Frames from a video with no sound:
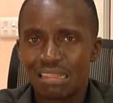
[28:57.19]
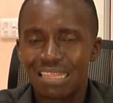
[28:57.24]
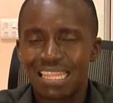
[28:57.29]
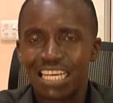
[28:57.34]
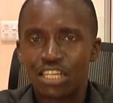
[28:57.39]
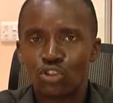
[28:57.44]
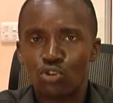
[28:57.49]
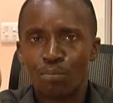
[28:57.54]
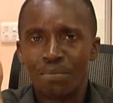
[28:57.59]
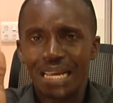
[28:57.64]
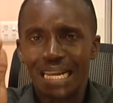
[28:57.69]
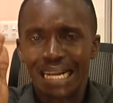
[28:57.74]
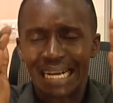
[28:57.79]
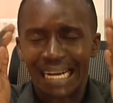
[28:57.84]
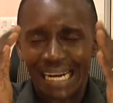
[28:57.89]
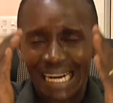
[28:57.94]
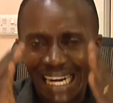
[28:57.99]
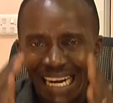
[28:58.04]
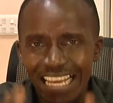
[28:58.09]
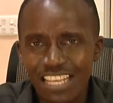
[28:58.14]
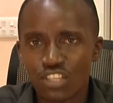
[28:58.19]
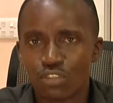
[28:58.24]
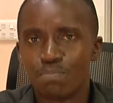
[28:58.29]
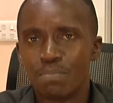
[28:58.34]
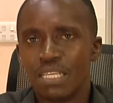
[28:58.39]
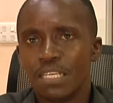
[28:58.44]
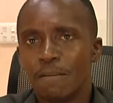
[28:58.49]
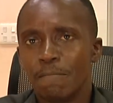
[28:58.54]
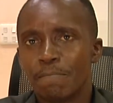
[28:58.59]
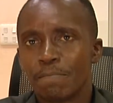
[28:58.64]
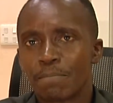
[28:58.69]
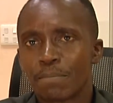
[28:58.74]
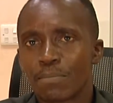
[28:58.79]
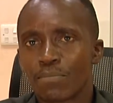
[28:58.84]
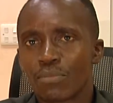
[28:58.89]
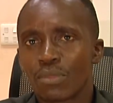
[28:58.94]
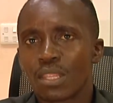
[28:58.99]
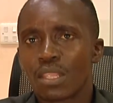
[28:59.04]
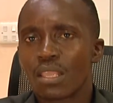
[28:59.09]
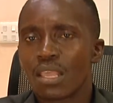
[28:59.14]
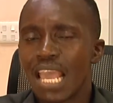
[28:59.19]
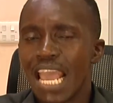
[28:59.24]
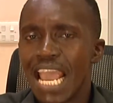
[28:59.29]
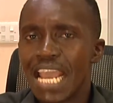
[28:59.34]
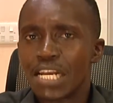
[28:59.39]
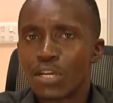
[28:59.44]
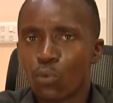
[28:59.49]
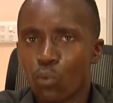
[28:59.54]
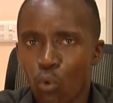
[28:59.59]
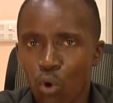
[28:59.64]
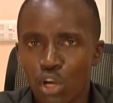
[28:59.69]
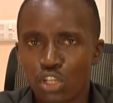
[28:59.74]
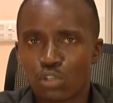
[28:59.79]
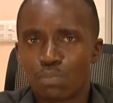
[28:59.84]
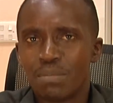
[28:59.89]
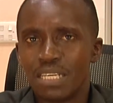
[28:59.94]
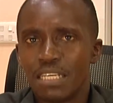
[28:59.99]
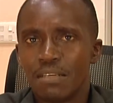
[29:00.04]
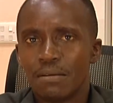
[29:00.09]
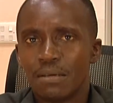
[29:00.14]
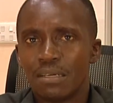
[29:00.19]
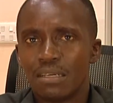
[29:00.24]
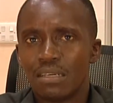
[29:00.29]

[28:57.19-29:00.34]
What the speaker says: that you may cleanse me and wash me.